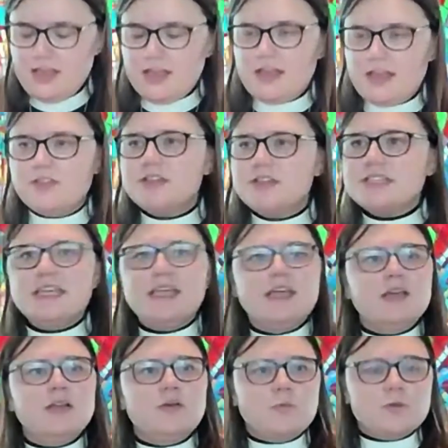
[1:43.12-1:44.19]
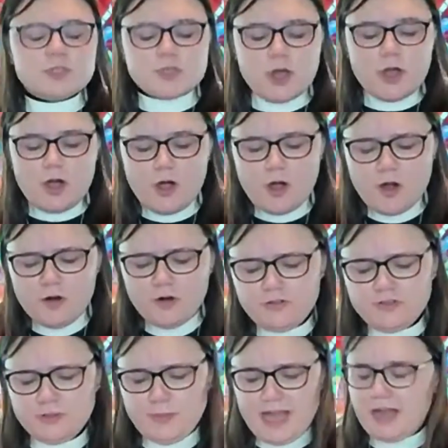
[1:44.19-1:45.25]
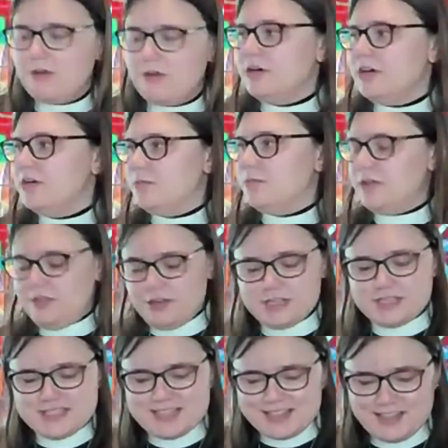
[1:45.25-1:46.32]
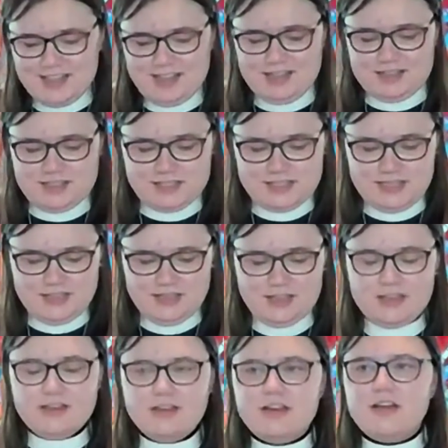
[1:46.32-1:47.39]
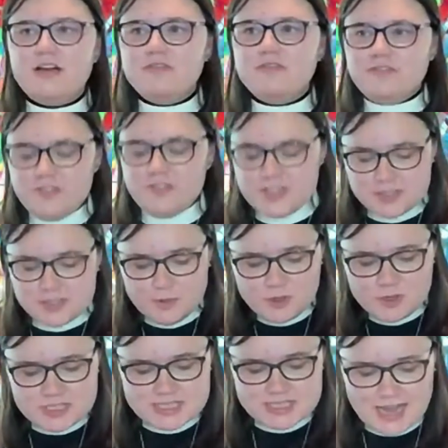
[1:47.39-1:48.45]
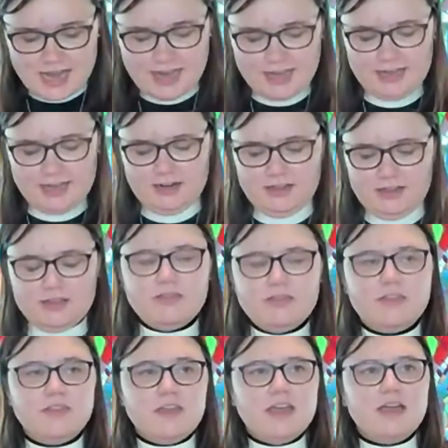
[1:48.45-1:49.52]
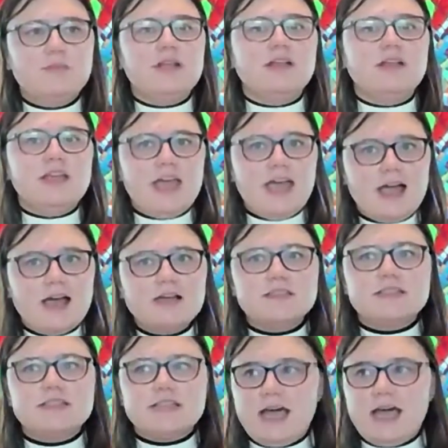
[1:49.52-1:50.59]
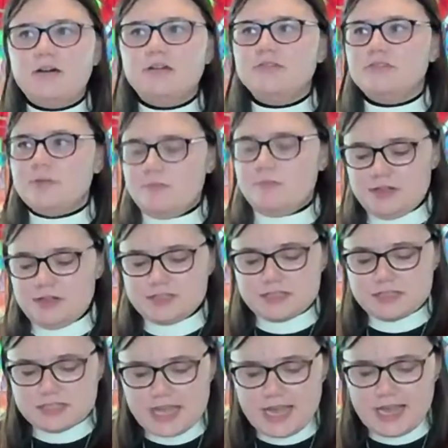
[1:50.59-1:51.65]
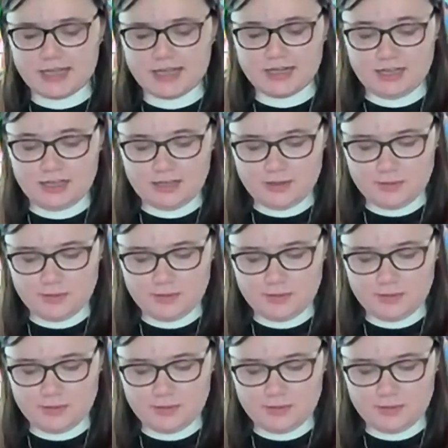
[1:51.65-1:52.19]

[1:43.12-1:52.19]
Their skin was overpowered with their sickness, a visible sign that they had been cast out from their society.